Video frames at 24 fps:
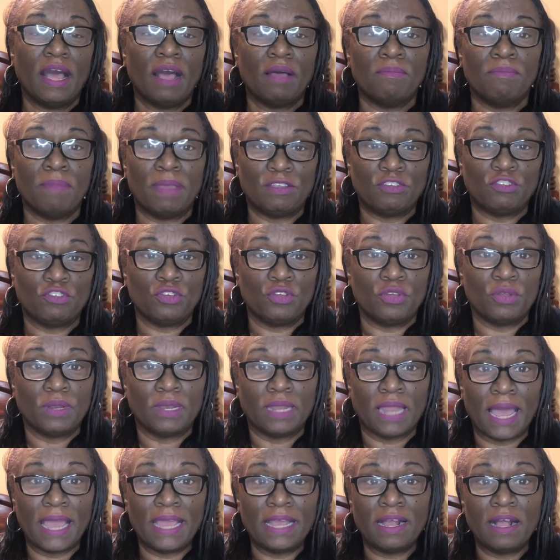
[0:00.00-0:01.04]
Make sure you
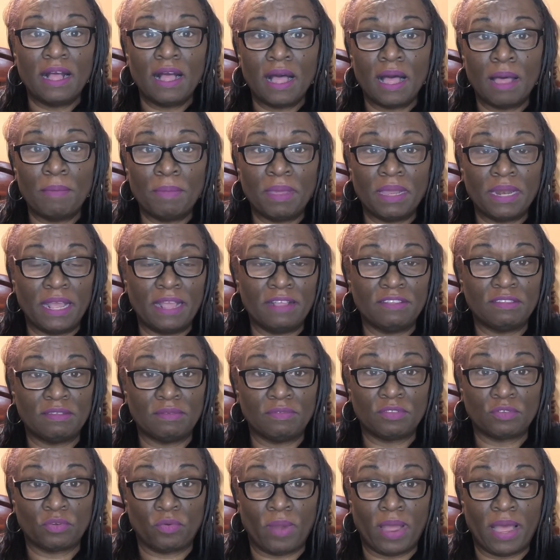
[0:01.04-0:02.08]
like, comment, and
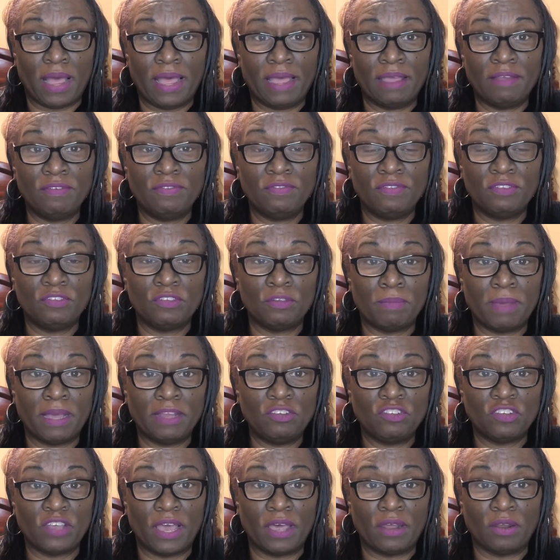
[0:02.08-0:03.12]
subscribe to my
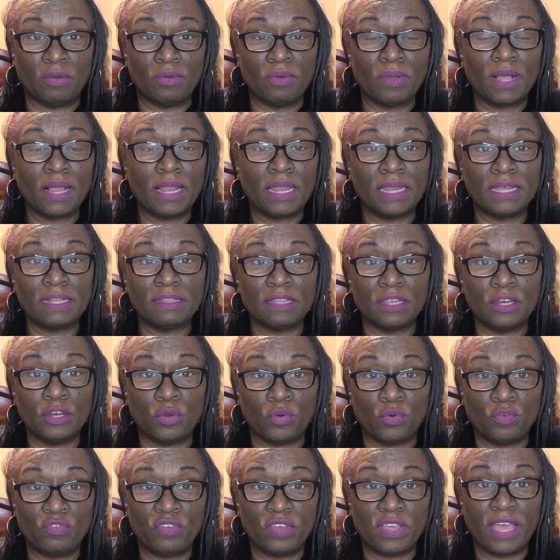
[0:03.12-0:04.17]
channel. Click the
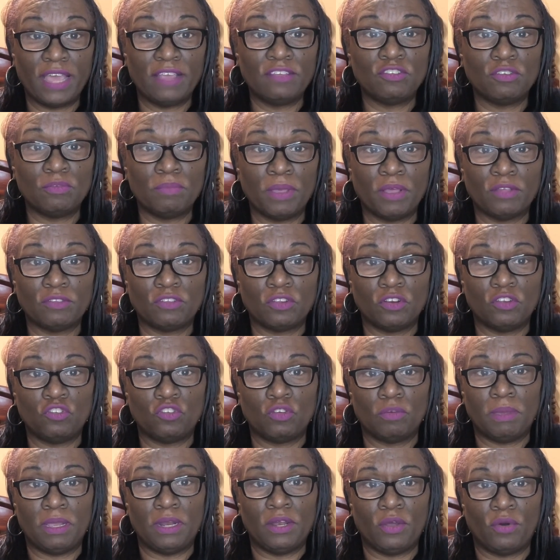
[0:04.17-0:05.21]
notification bell so that you
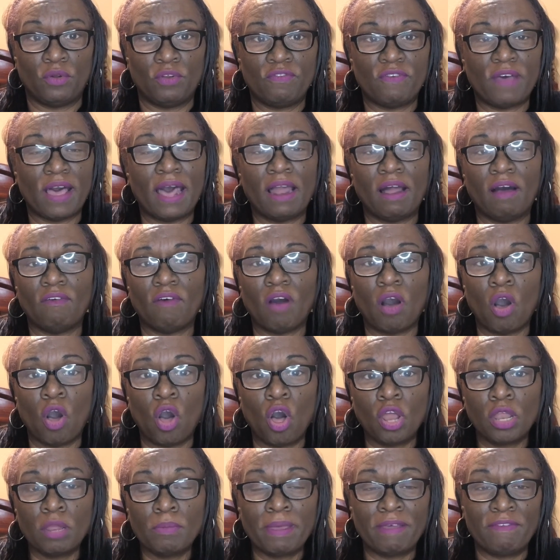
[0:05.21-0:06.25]
can be notified of
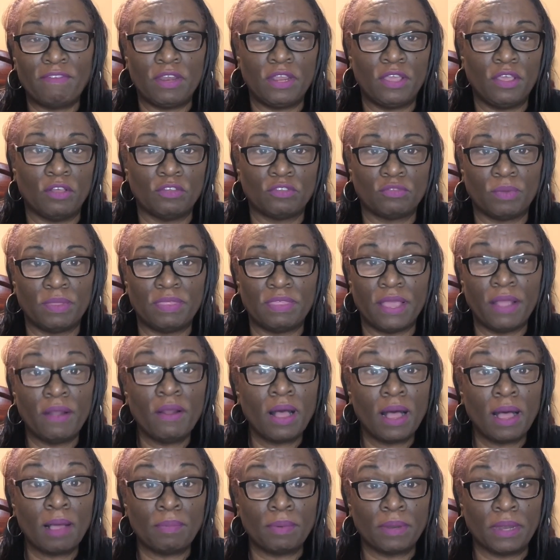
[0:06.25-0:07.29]
all of my videos when they're
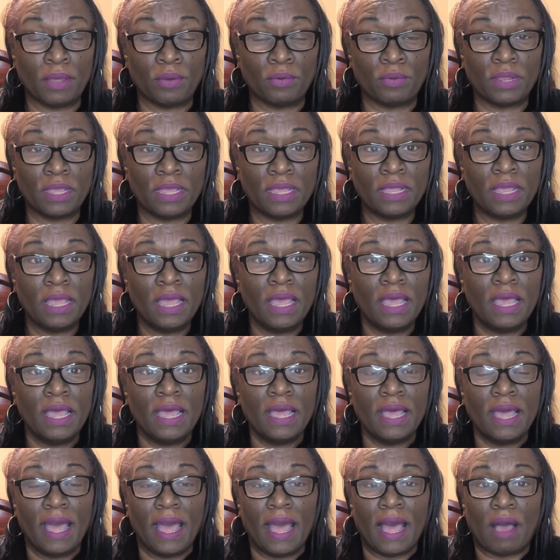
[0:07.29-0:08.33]
uploaded.
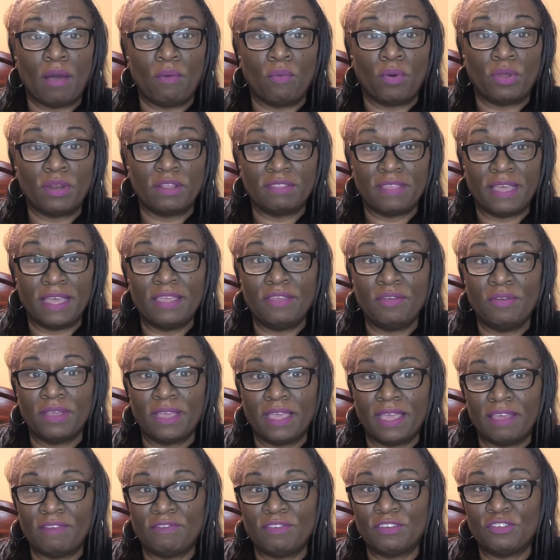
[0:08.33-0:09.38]
I want to thank you
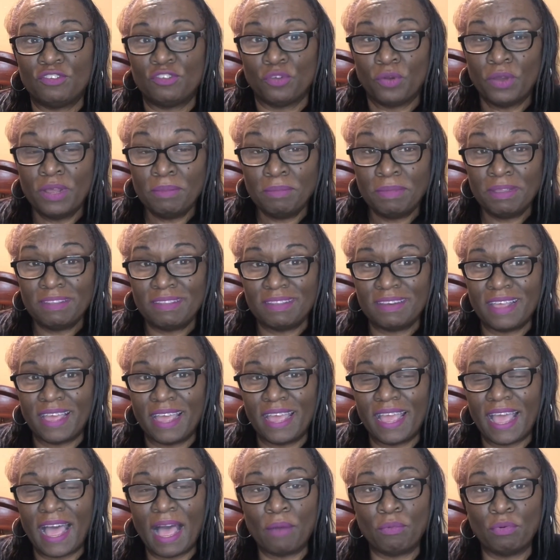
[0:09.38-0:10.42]
again for joining me
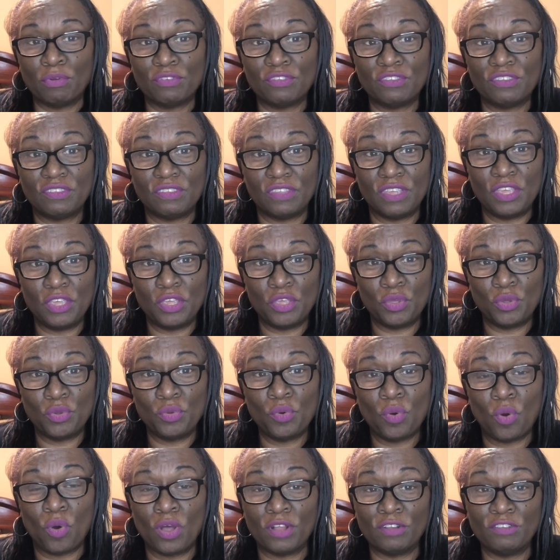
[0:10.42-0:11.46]
today. I will see
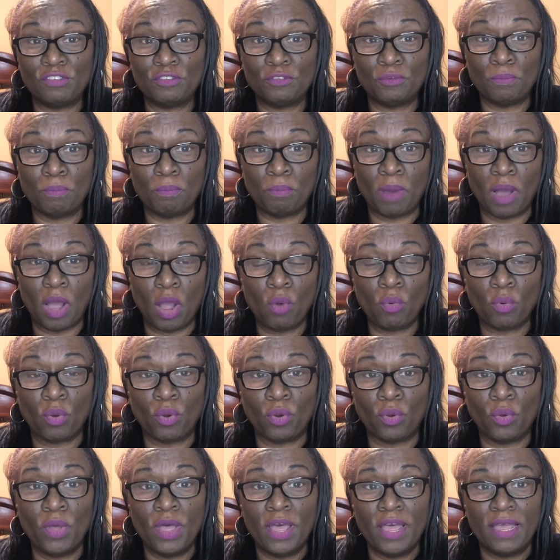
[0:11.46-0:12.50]
you on
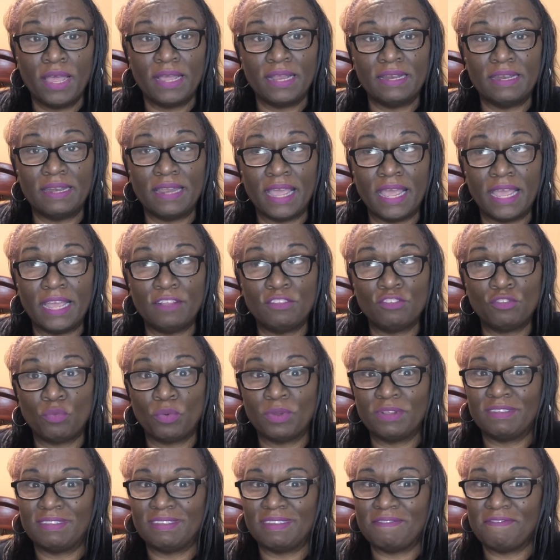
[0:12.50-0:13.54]
tomorrow, day
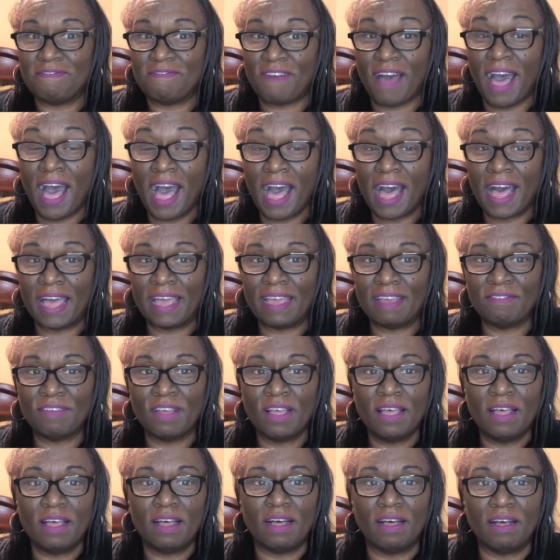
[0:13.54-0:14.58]
25
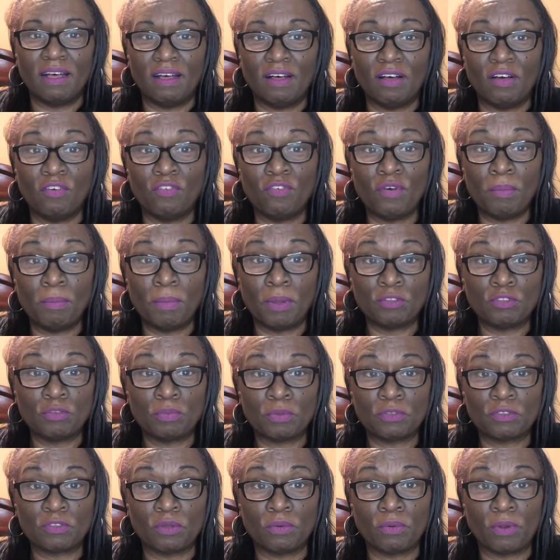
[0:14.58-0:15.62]
of
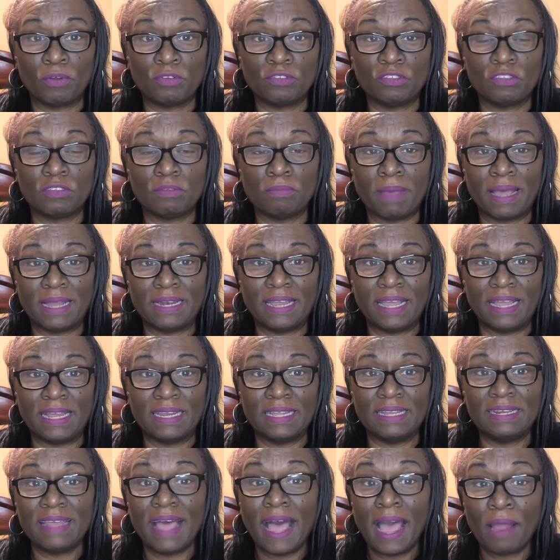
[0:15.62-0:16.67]
Multiple Sclerosis My
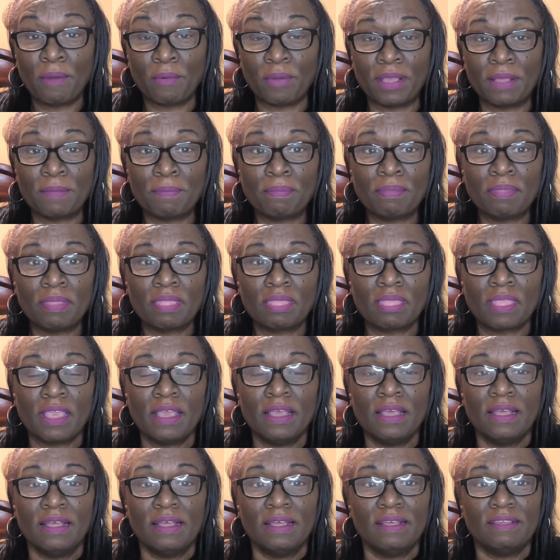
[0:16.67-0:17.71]
Daily Diary.
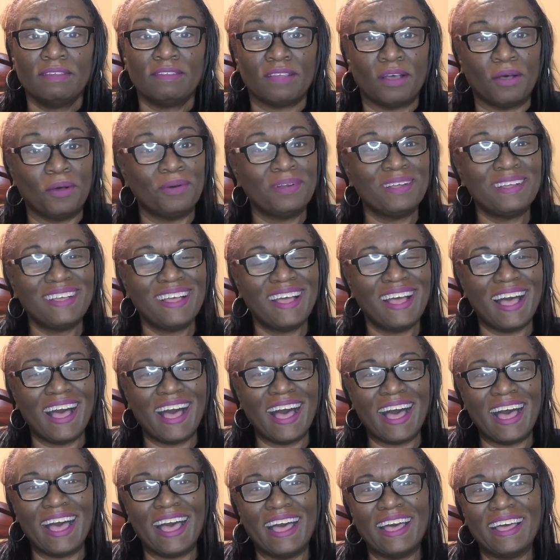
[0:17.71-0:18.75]
So
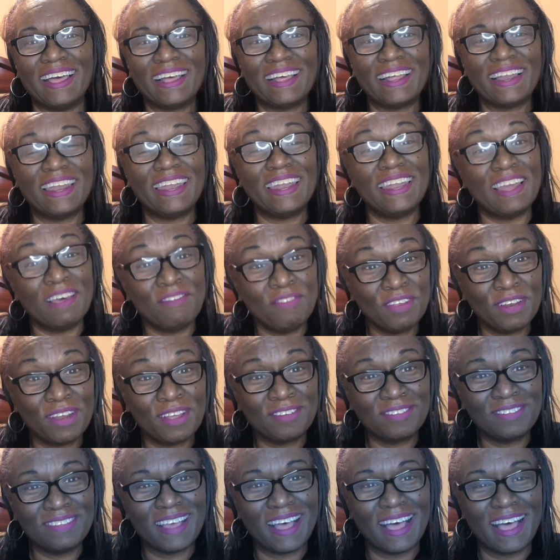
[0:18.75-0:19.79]
I love you
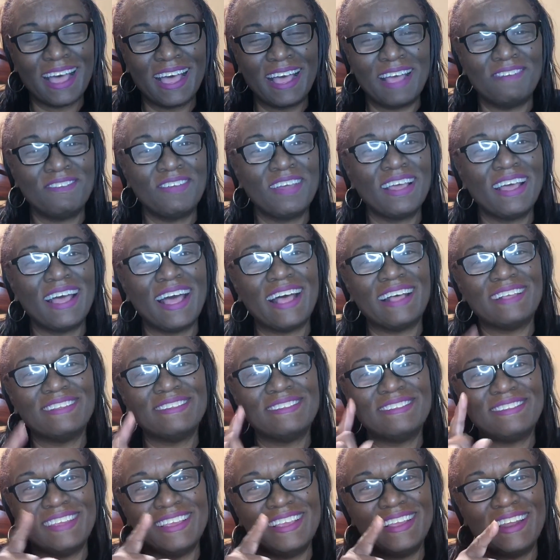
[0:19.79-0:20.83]
long time. I
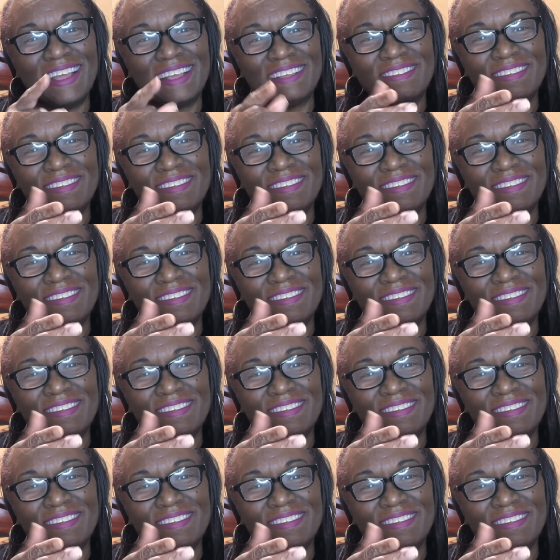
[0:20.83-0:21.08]
see you next